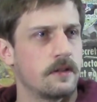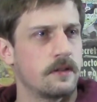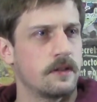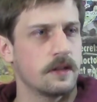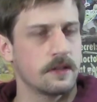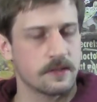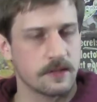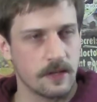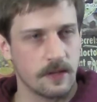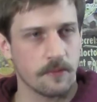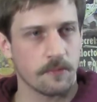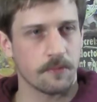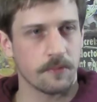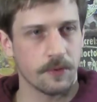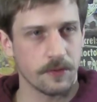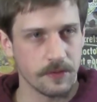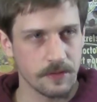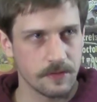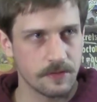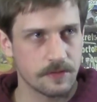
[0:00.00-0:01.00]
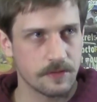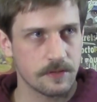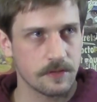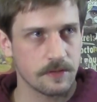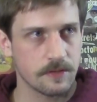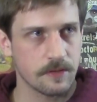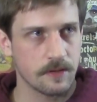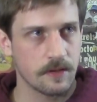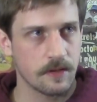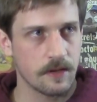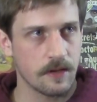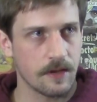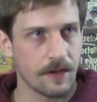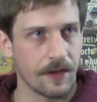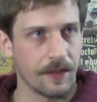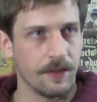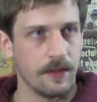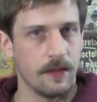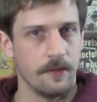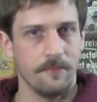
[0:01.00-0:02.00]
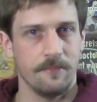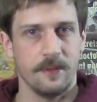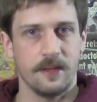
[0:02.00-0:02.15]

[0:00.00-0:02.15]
get to the woods and then